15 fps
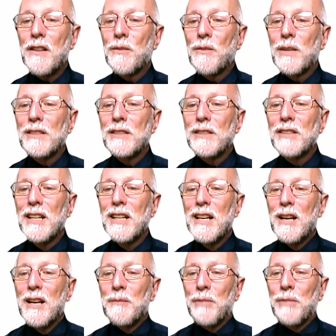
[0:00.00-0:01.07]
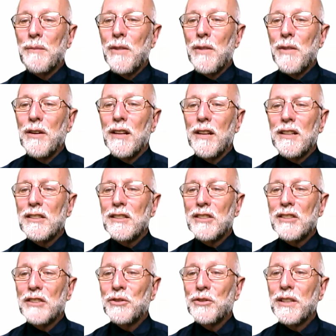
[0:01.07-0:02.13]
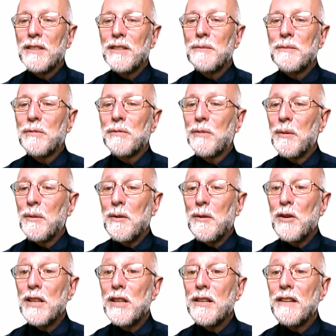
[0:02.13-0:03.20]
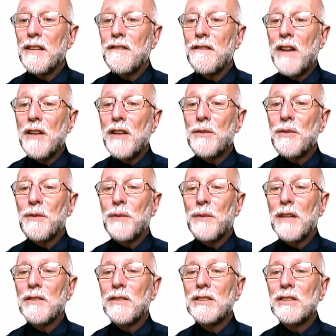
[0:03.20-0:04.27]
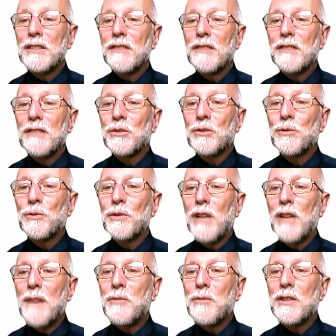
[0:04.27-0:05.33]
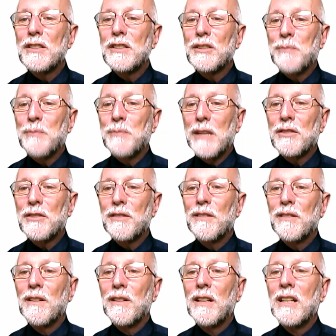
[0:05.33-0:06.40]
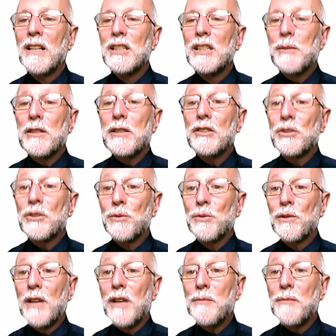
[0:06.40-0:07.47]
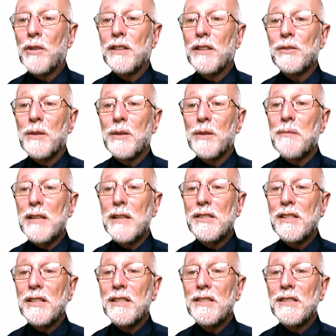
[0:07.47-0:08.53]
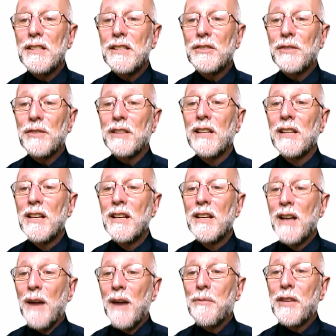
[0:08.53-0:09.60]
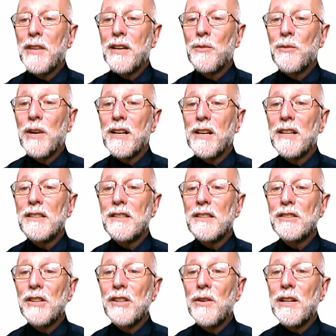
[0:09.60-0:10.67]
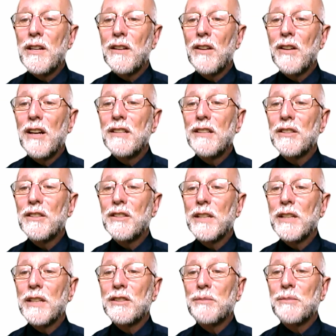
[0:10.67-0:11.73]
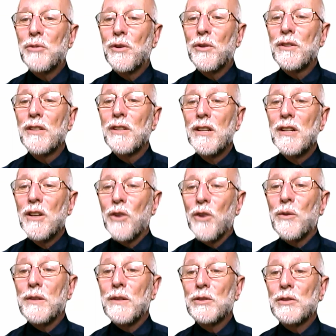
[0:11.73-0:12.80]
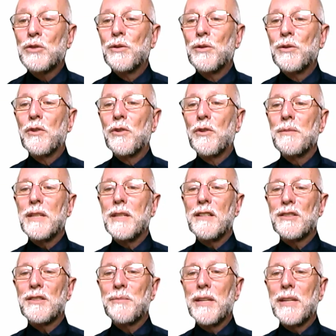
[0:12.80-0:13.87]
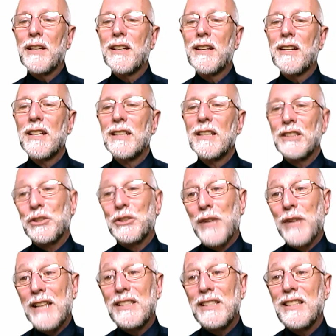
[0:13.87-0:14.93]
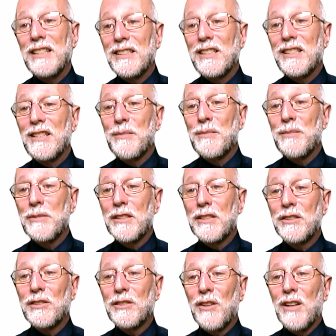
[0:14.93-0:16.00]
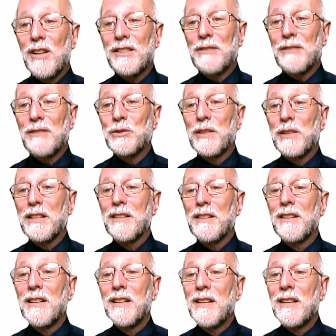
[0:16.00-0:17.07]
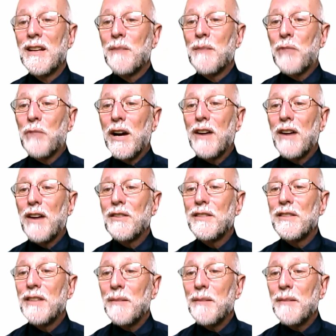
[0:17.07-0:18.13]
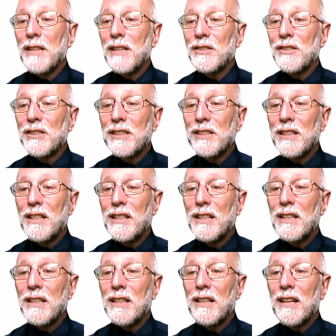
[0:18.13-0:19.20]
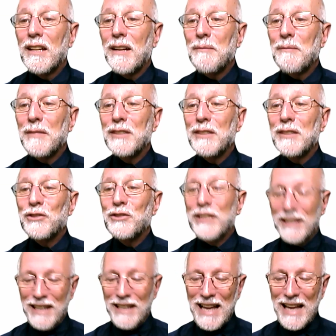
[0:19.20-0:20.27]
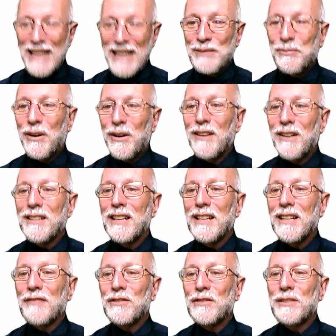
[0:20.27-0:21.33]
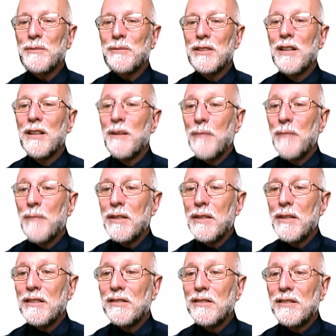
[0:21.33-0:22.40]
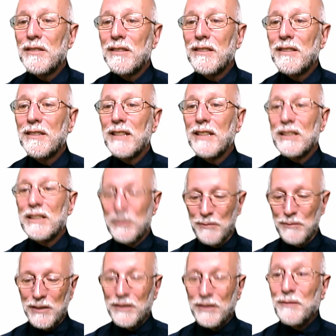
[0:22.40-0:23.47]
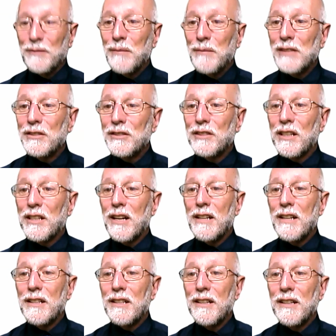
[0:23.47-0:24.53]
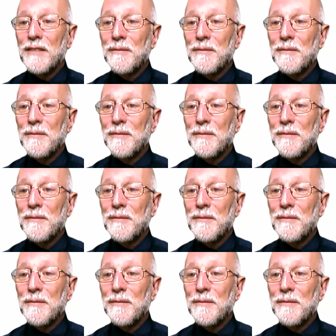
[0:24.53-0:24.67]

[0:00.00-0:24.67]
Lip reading: one is promoting, I think it's Katrina, promoting the value and relevancy of school libraries, especially school librarians within my city's district. I'm thinking where I can get this going online to create support or going to a school board meeting to speak. It's a tragedy to see these positions lost. I was really proud that my city, and I'm losing the last part of that for some reason. Maybe that's as much of the message that got in.